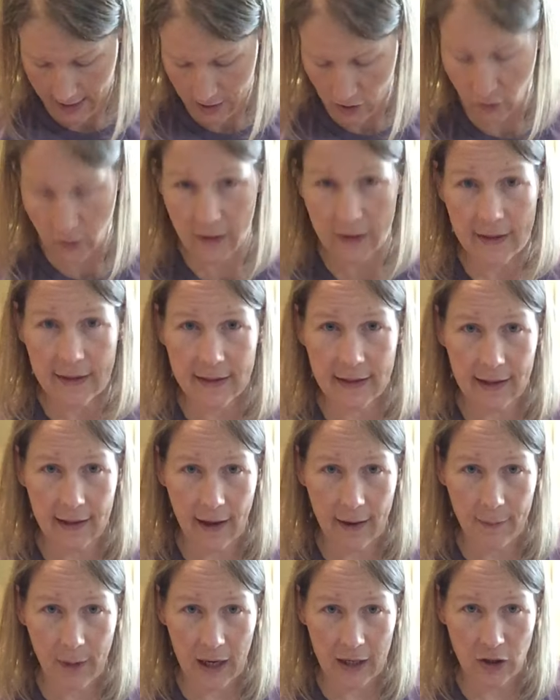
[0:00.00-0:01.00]
you can see
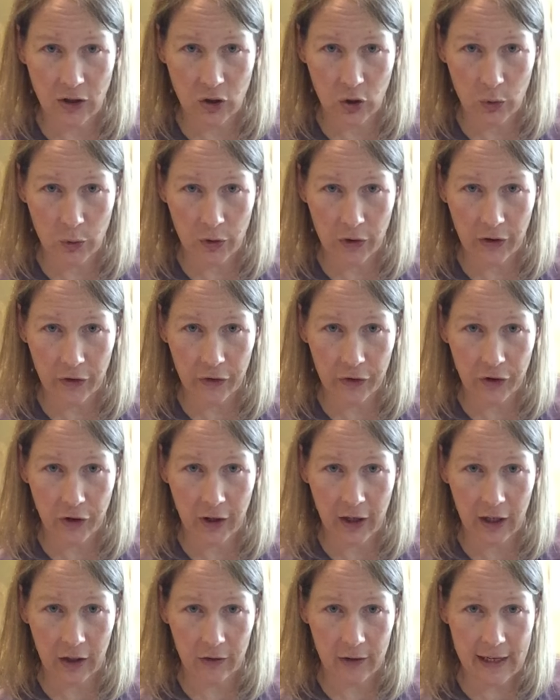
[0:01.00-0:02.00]
that my tuner is
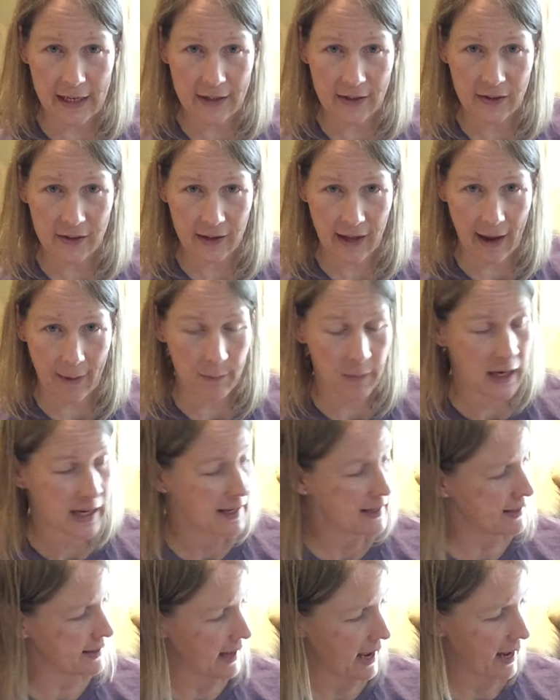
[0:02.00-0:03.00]
turning green, so that
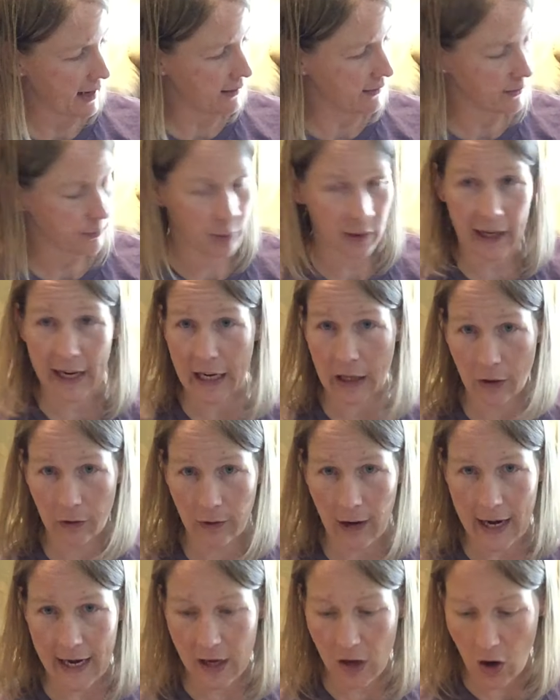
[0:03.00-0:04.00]
means that is playing the
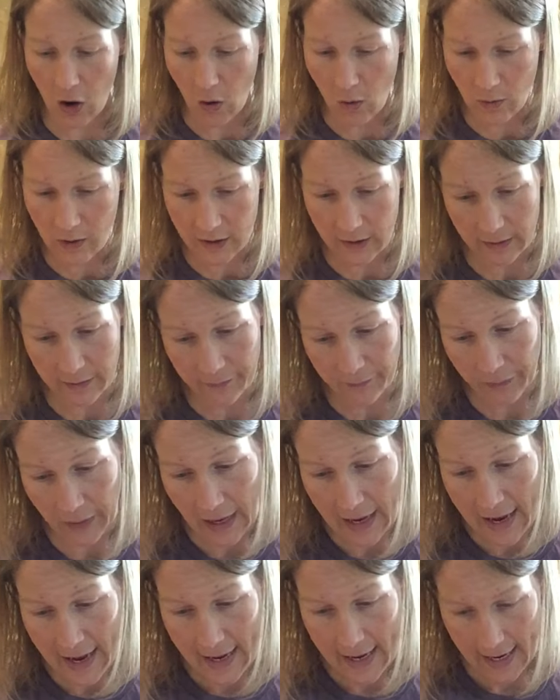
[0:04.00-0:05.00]
right note.
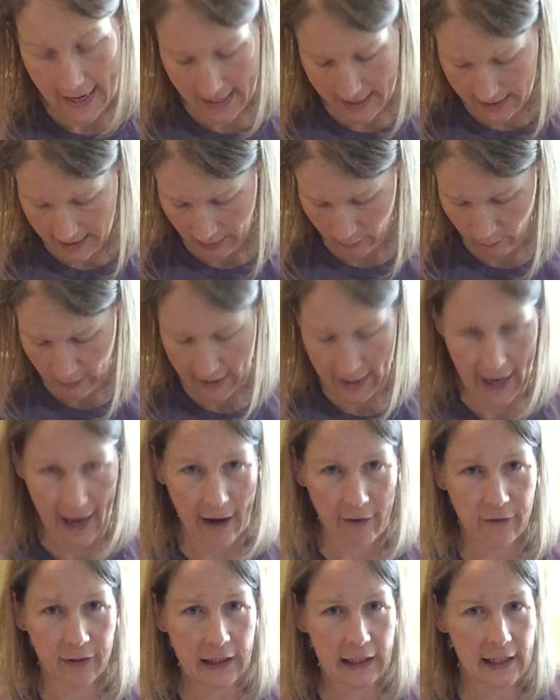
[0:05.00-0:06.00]
And then we
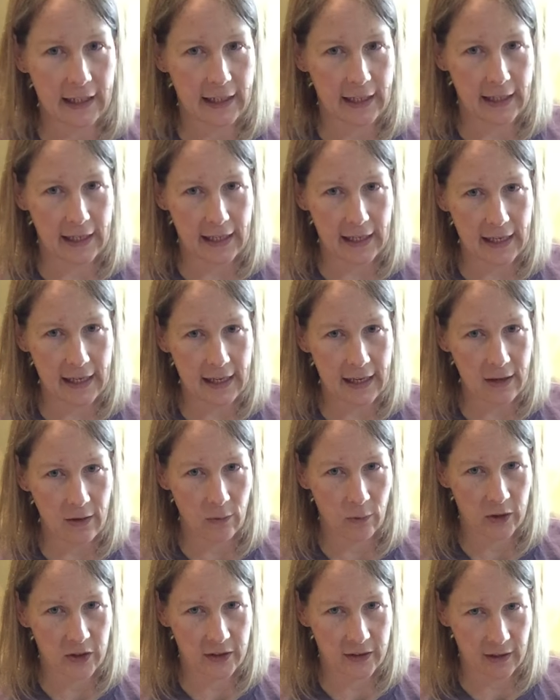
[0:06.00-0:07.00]
have E,
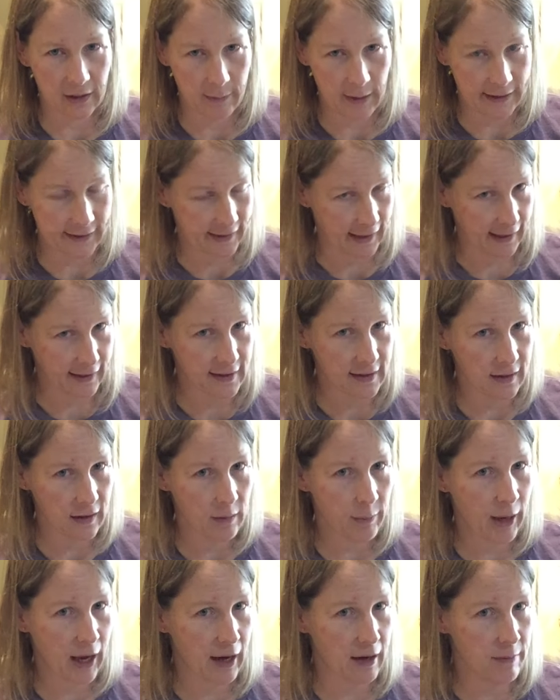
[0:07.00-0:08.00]
which is going to be second to
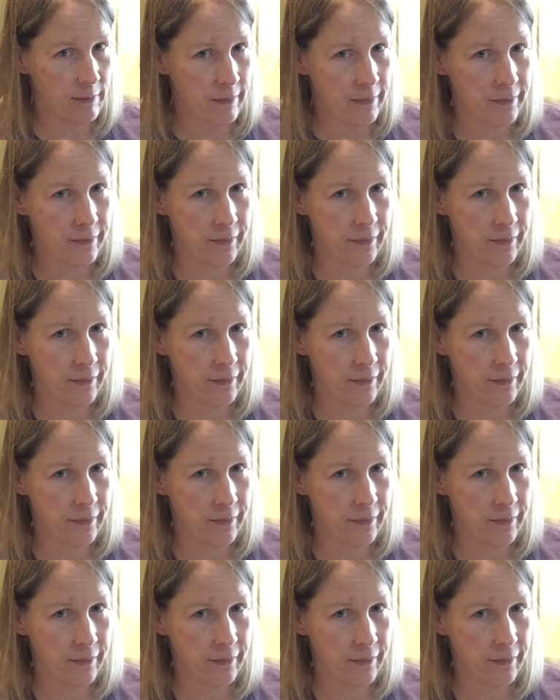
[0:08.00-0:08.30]
the bottom.